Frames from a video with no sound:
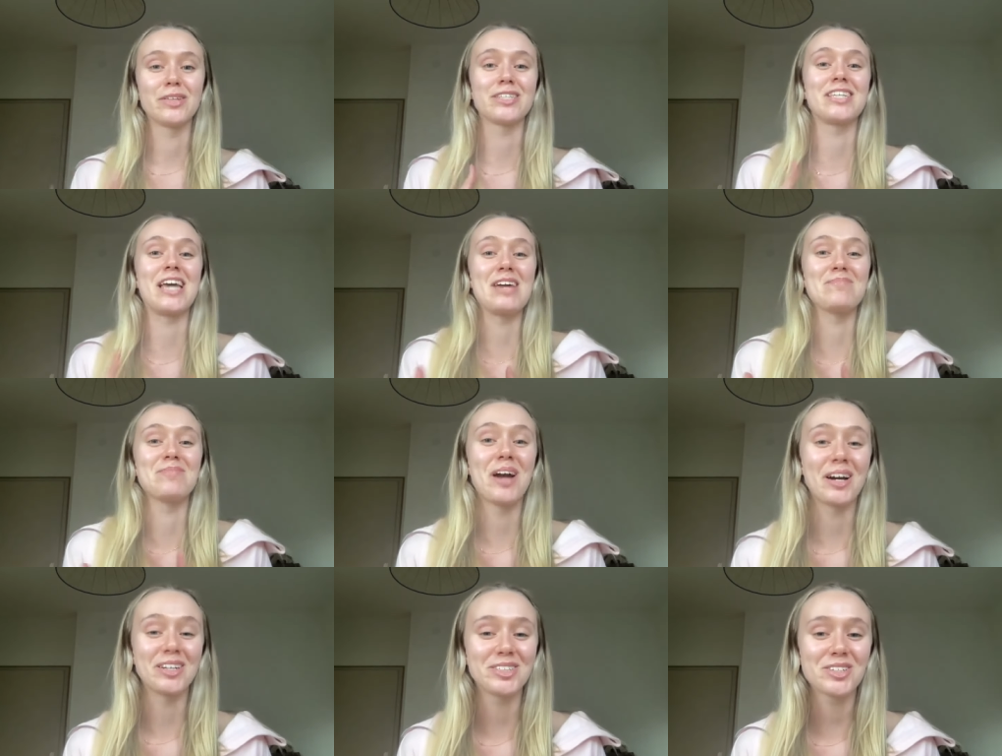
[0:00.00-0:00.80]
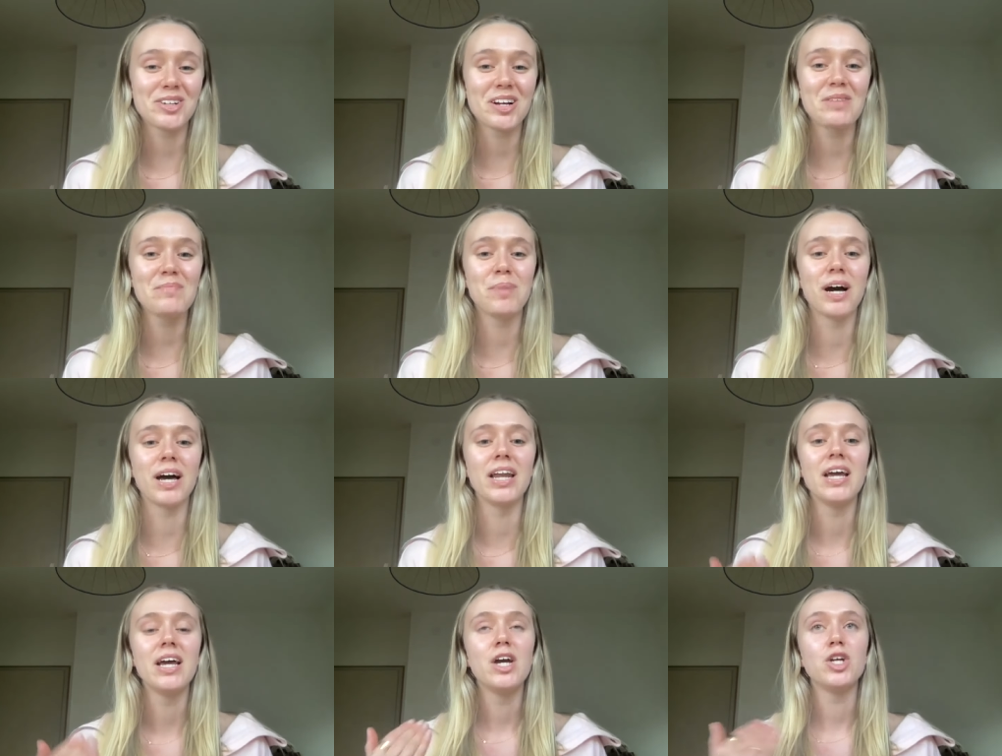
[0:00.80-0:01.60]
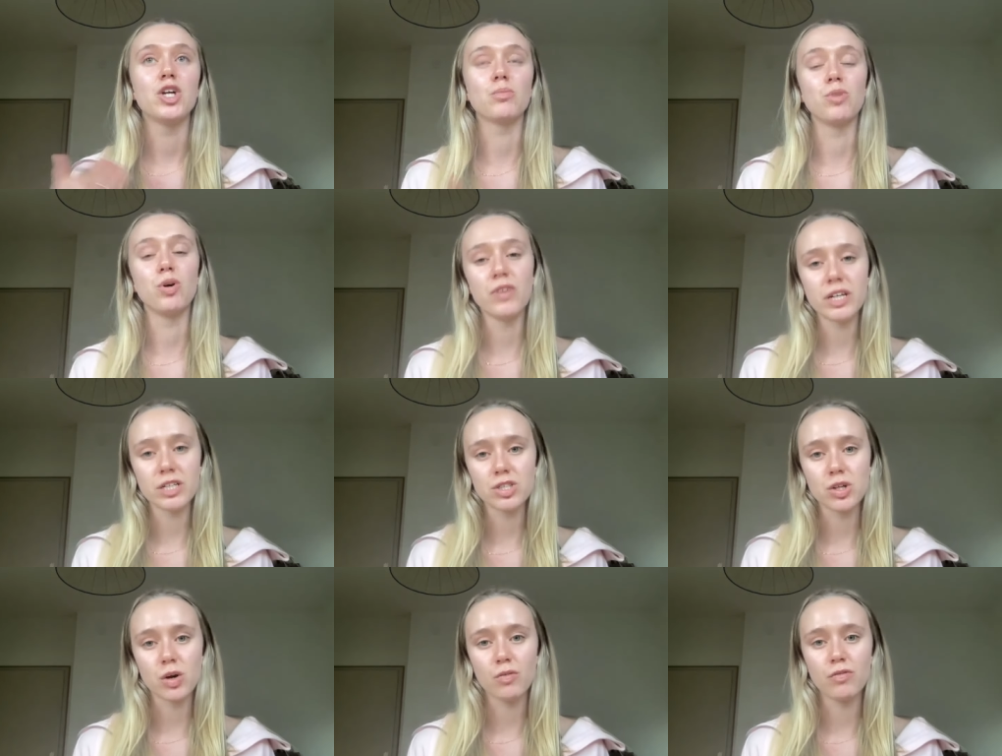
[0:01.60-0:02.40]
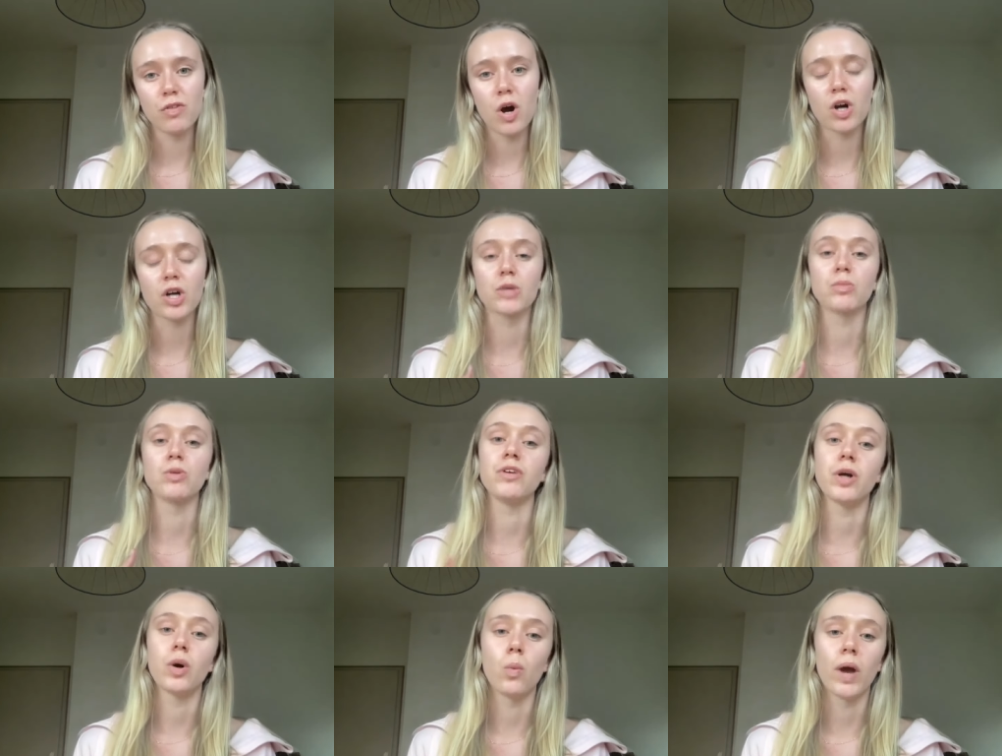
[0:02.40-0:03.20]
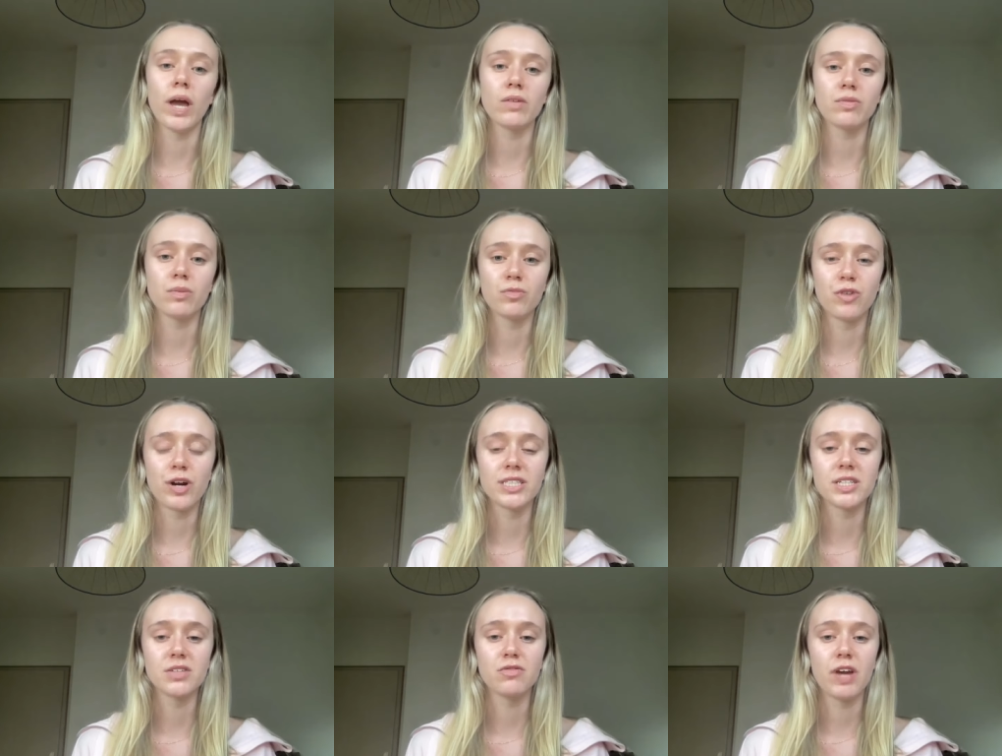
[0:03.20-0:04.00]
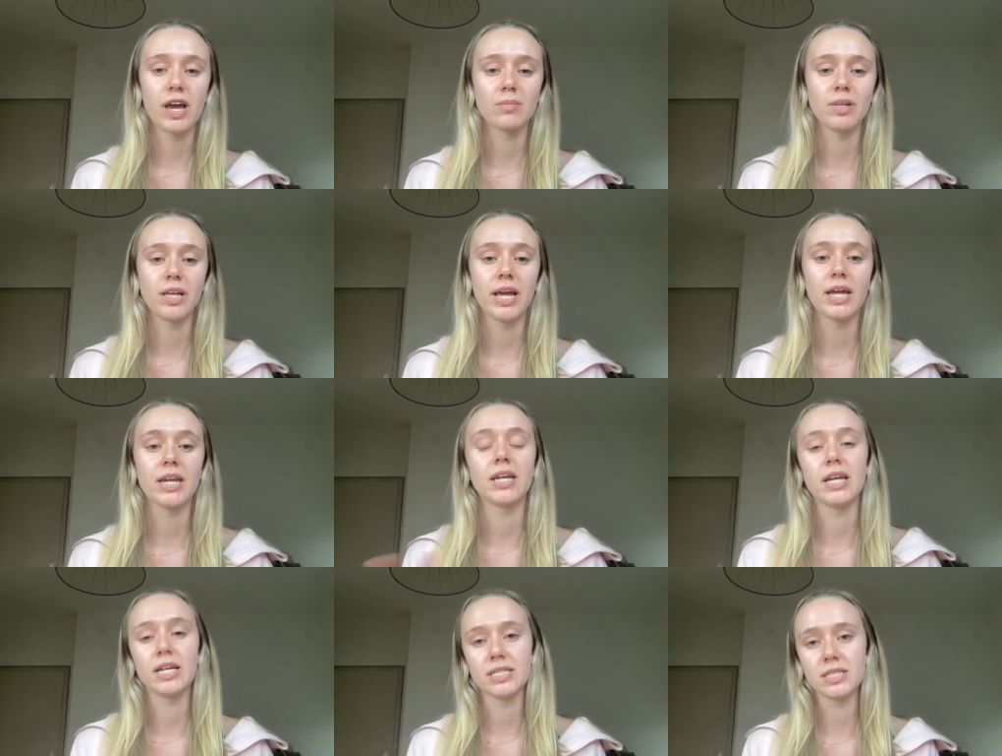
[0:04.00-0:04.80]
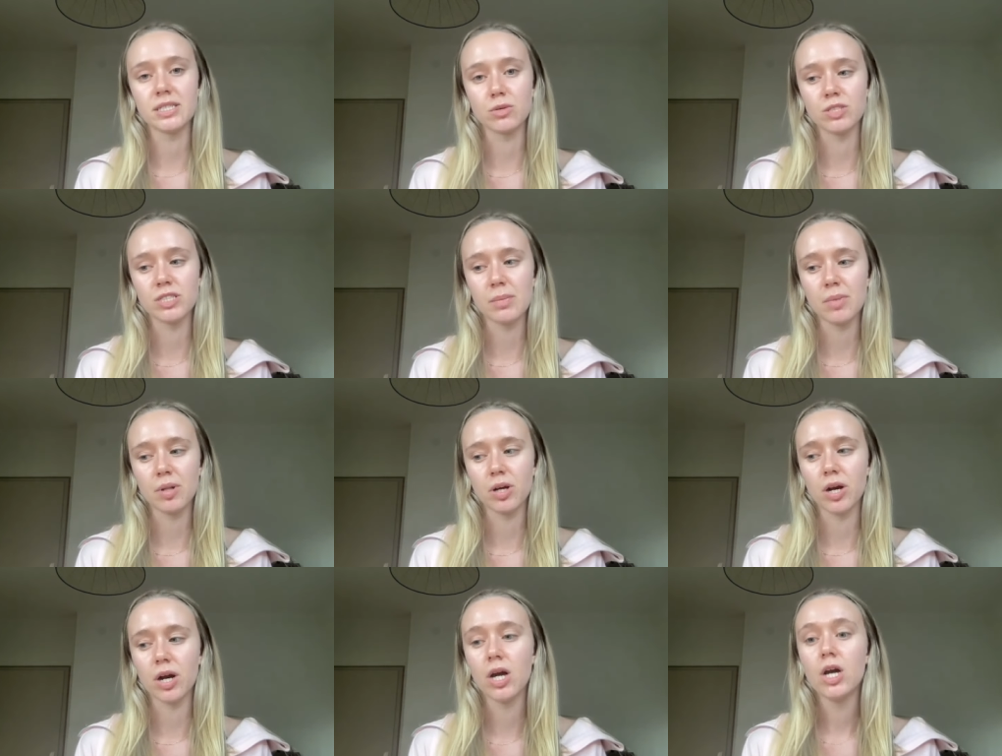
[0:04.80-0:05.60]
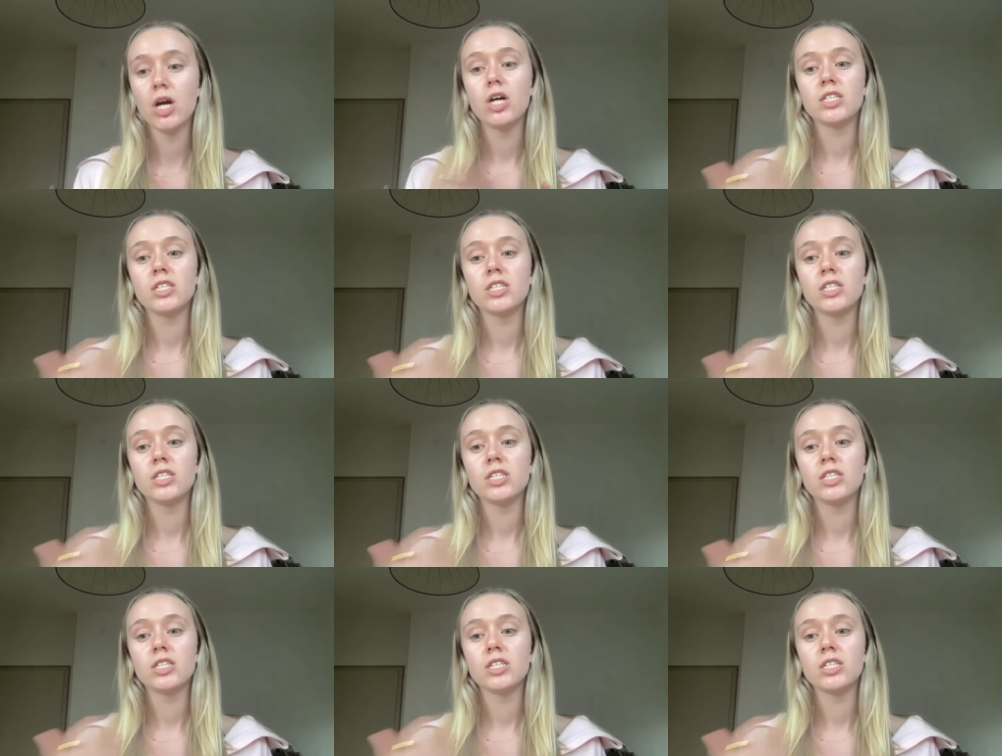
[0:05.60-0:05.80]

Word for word: the same country, but you're moving so far, you're moving away from friends and family, and it is so similar